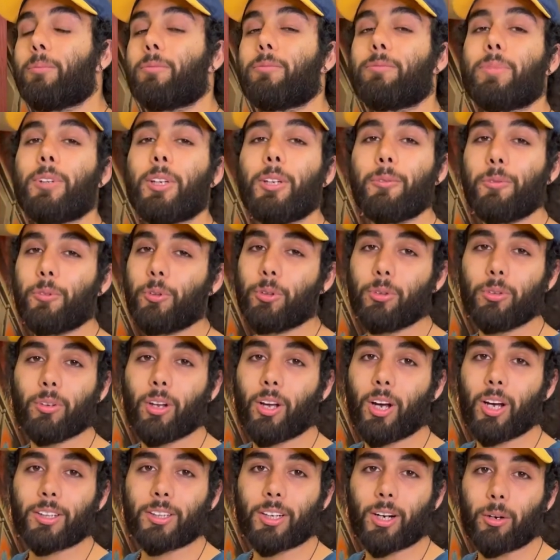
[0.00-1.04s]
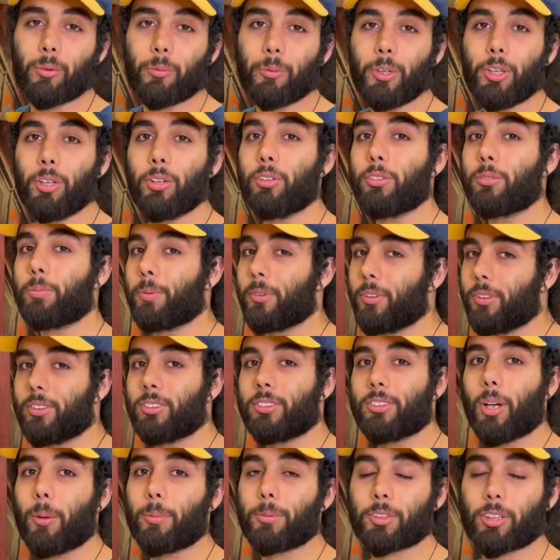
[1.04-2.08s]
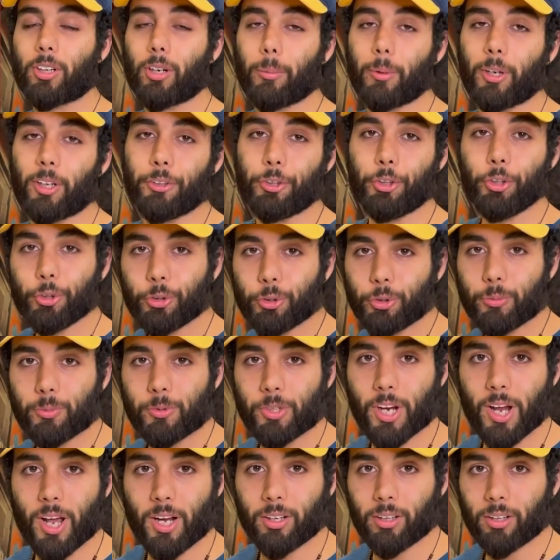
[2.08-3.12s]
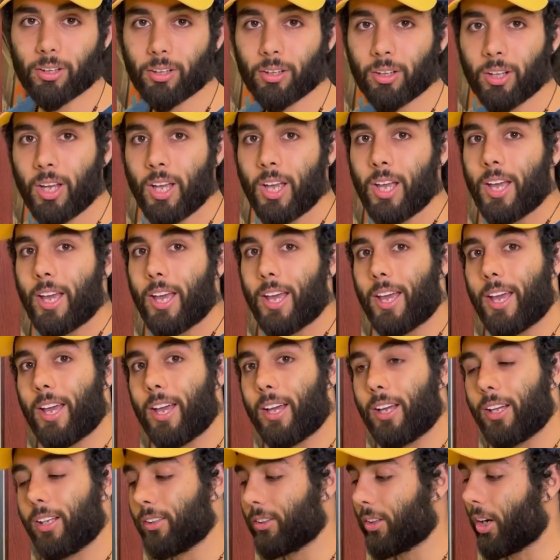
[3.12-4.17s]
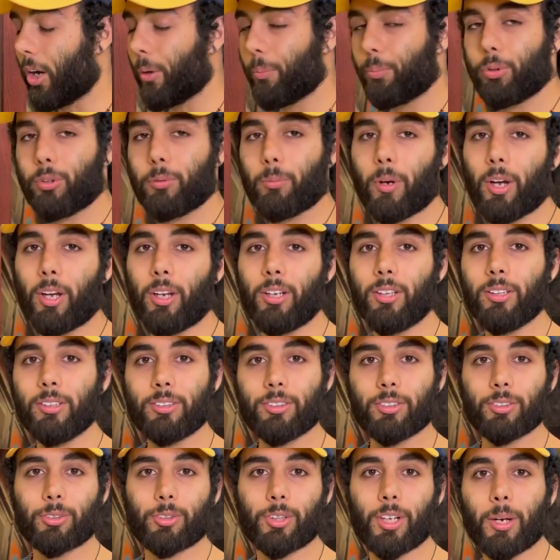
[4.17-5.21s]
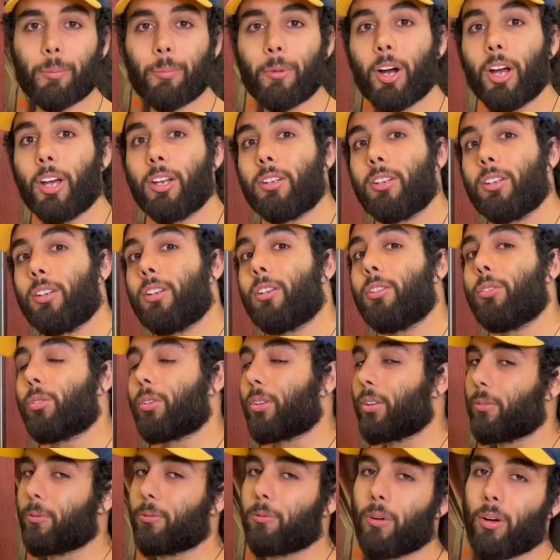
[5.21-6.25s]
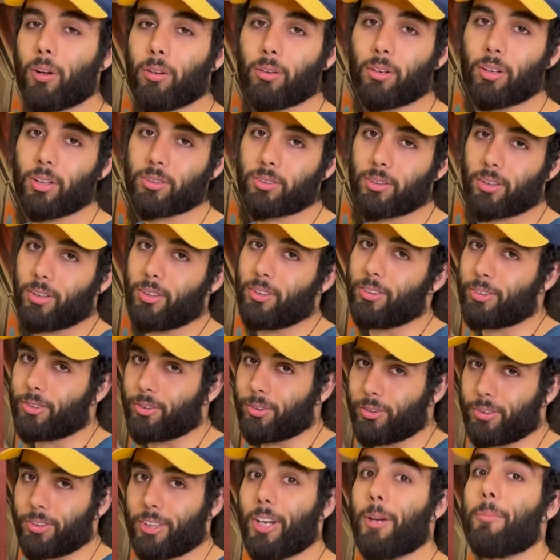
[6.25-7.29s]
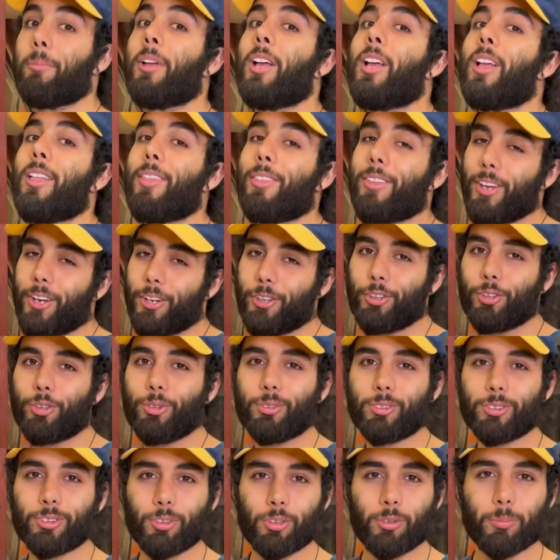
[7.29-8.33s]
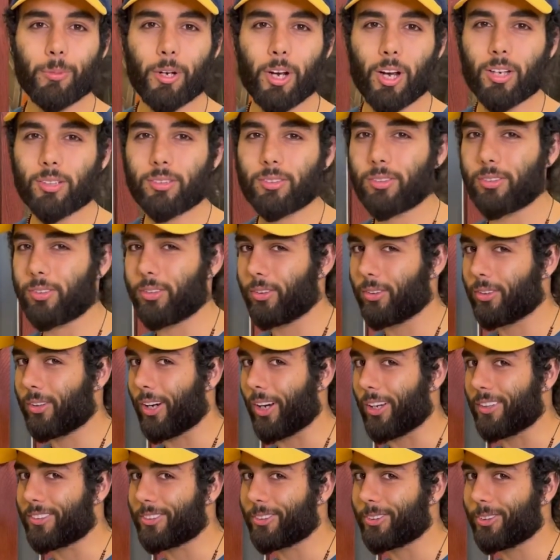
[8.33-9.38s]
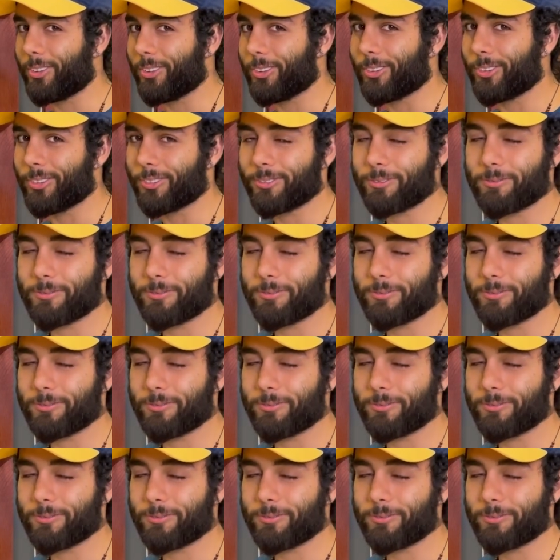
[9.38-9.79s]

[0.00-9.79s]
If you liked our videos, please subscribe our YouTube channel, and I put my Instagram ID. You can follow us on Instagram. Thank you so much. See you guys soon.